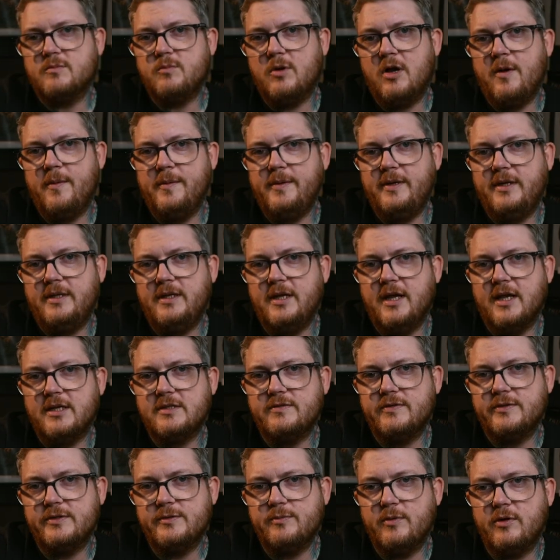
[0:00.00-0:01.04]
Barber DTS
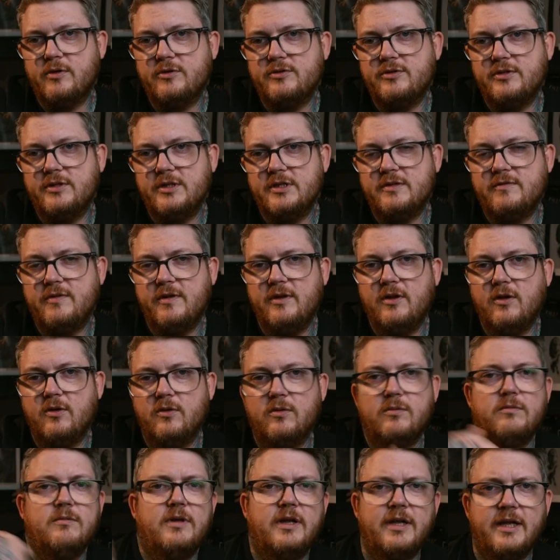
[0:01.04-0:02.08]
for sponsoring this video
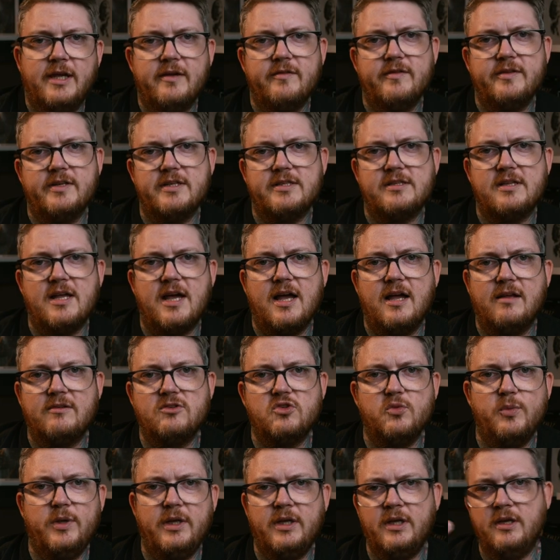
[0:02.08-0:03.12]
and giving us that
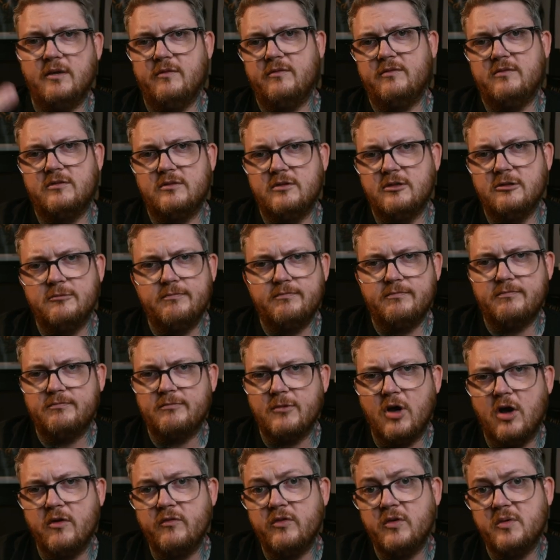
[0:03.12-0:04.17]
so we can give to
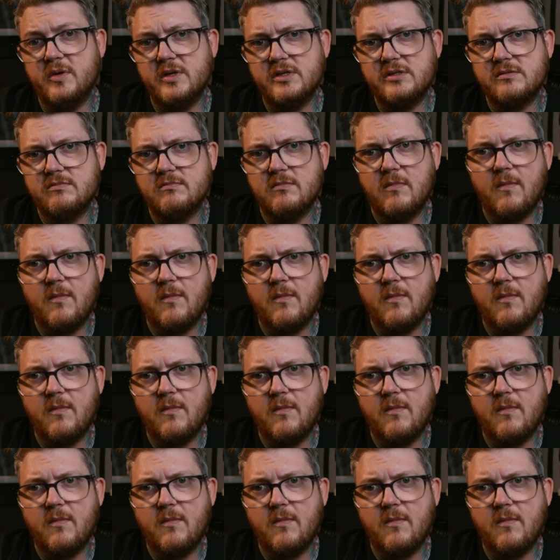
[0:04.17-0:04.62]
our viewers.